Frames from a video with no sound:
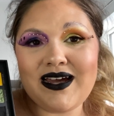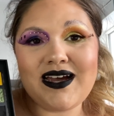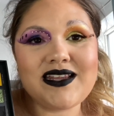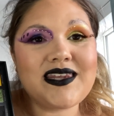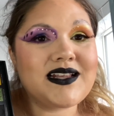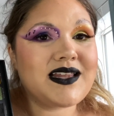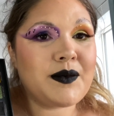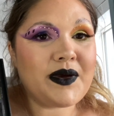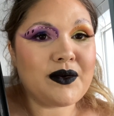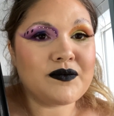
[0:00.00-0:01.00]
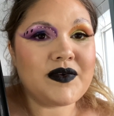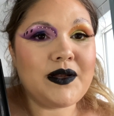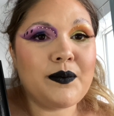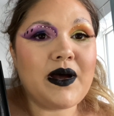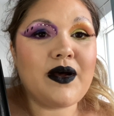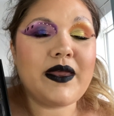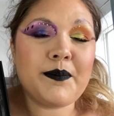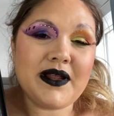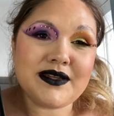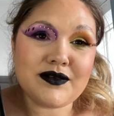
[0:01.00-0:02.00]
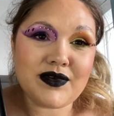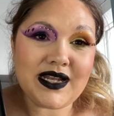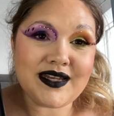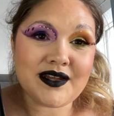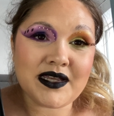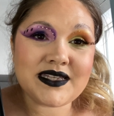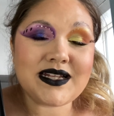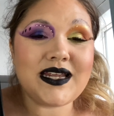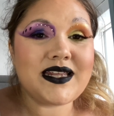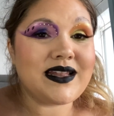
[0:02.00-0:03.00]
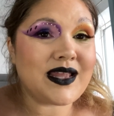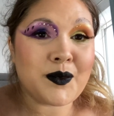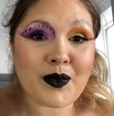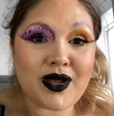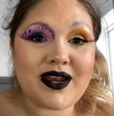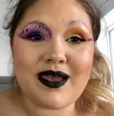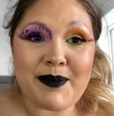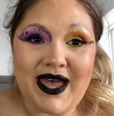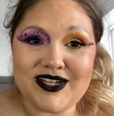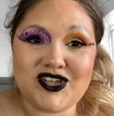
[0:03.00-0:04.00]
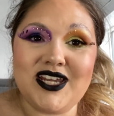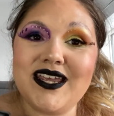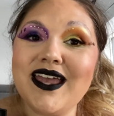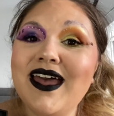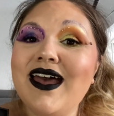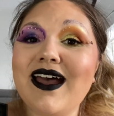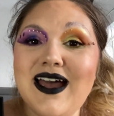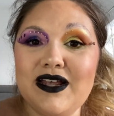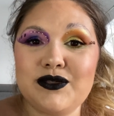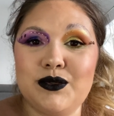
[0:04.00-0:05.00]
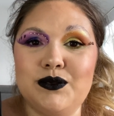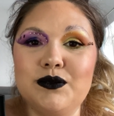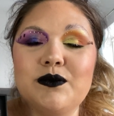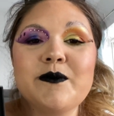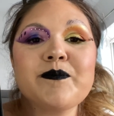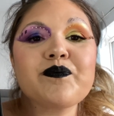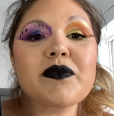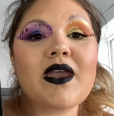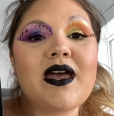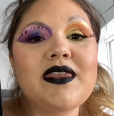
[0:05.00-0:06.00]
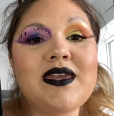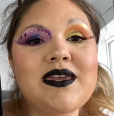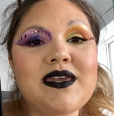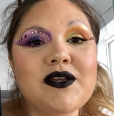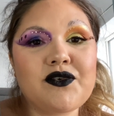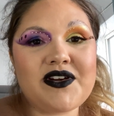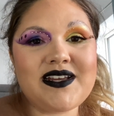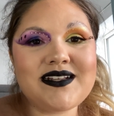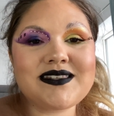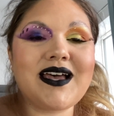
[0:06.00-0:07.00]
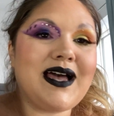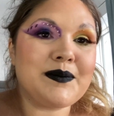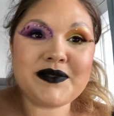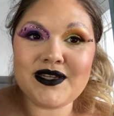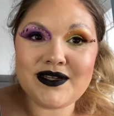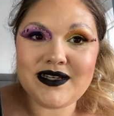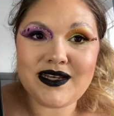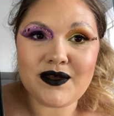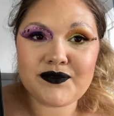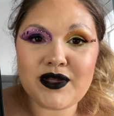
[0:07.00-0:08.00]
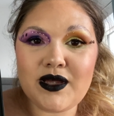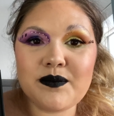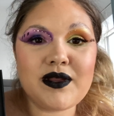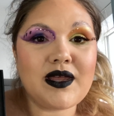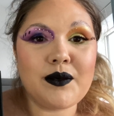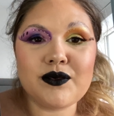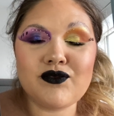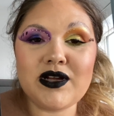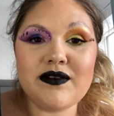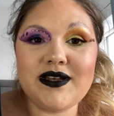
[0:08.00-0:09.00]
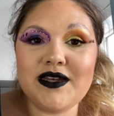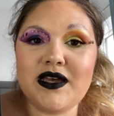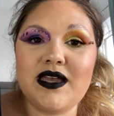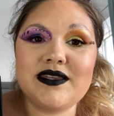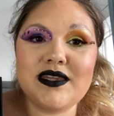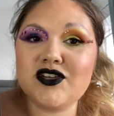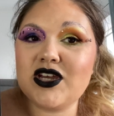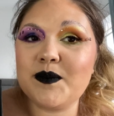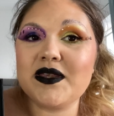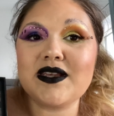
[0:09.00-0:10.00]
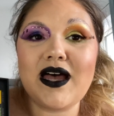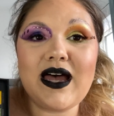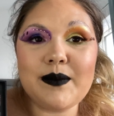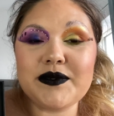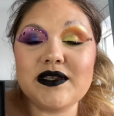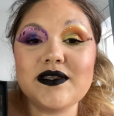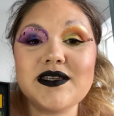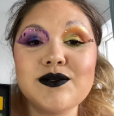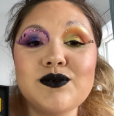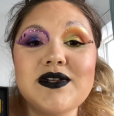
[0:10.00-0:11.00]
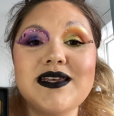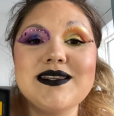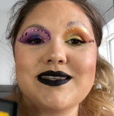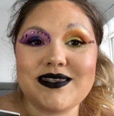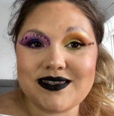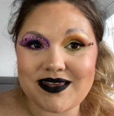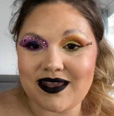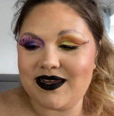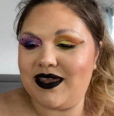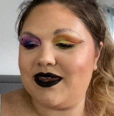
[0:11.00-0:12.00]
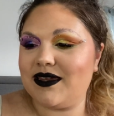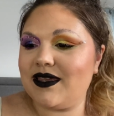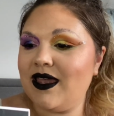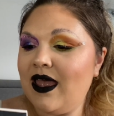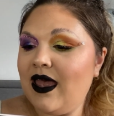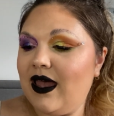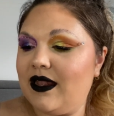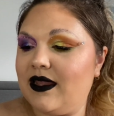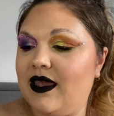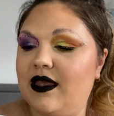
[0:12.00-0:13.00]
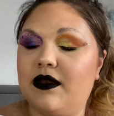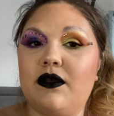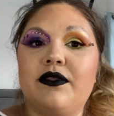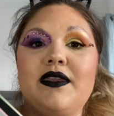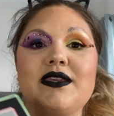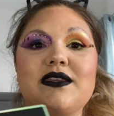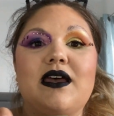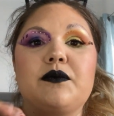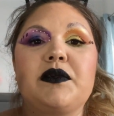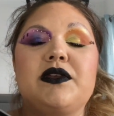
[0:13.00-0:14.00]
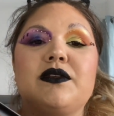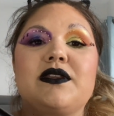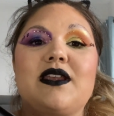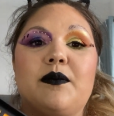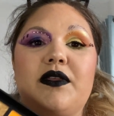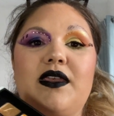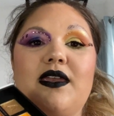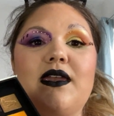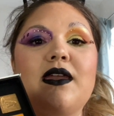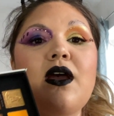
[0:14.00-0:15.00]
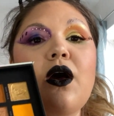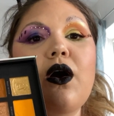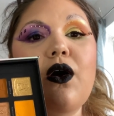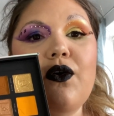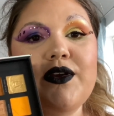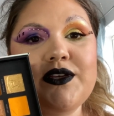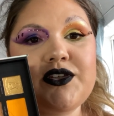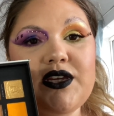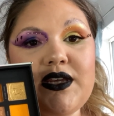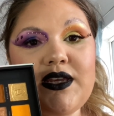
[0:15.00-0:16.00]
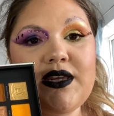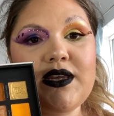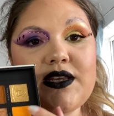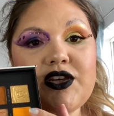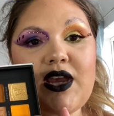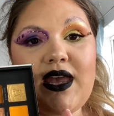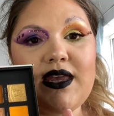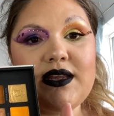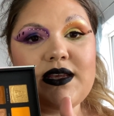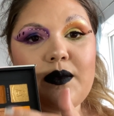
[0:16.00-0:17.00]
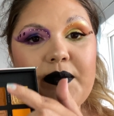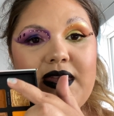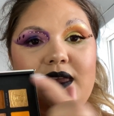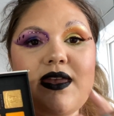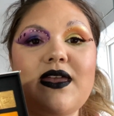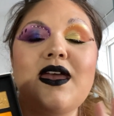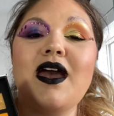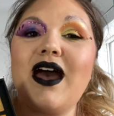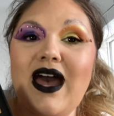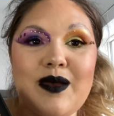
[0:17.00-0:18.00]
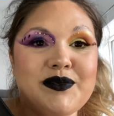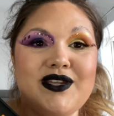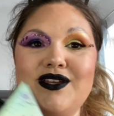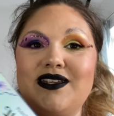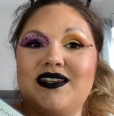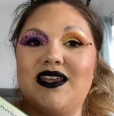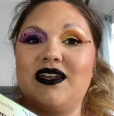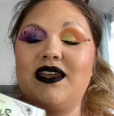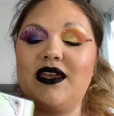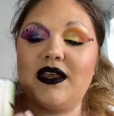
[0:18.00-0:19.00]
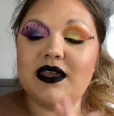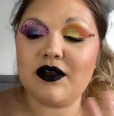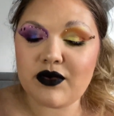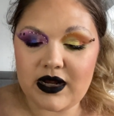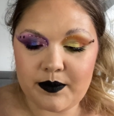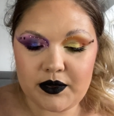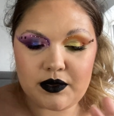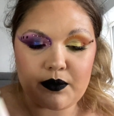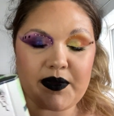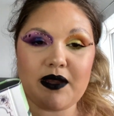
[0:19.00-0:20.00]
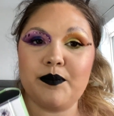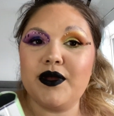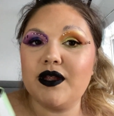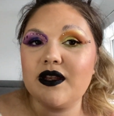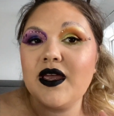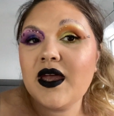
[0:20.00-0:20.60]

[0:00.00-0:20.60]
I think they went on really well, they blended really nicely and they weren't patchy at all. The greens, absolutely loved them, they were really nice. The shimmers are absolutely stunning. And then on this side we used some of the orangey shades up here, absolutely stunning, incredible pigment.